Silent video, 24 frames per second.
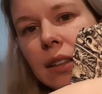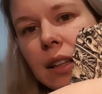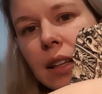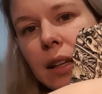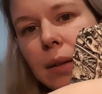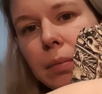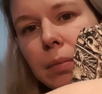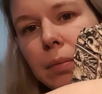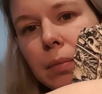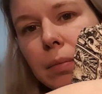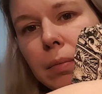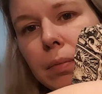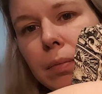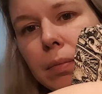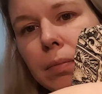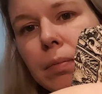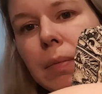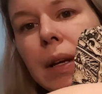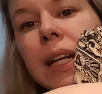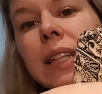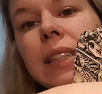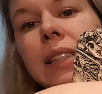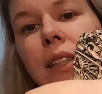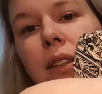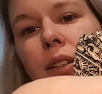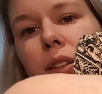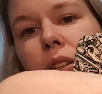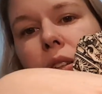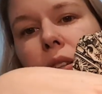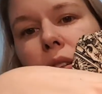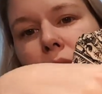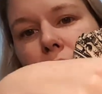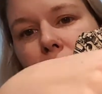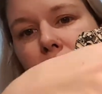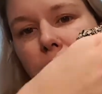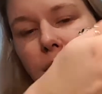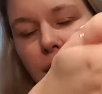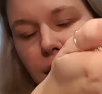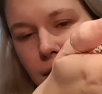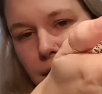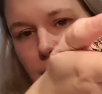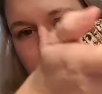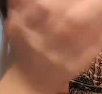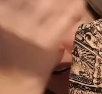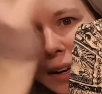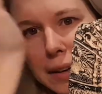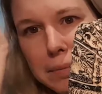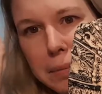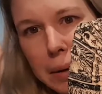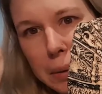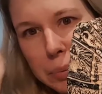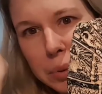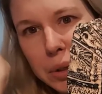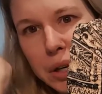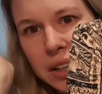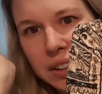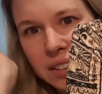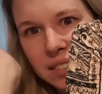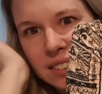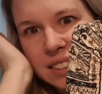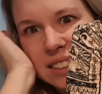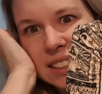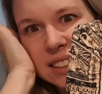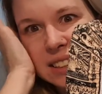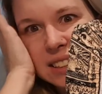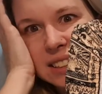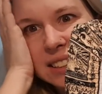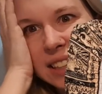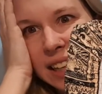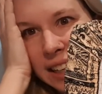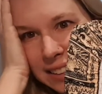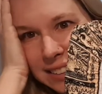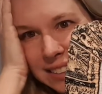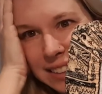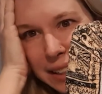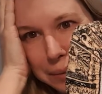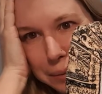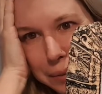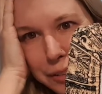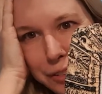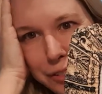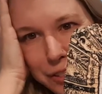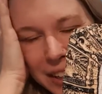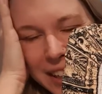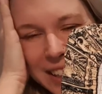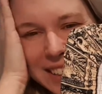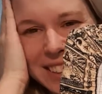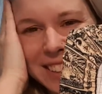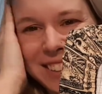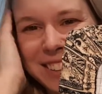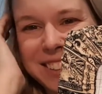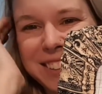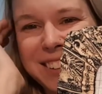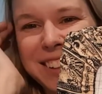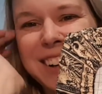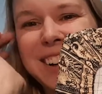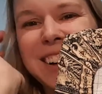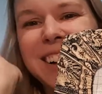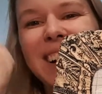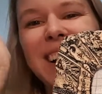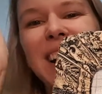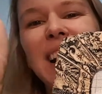it makes it look like my progress is 10 times faster.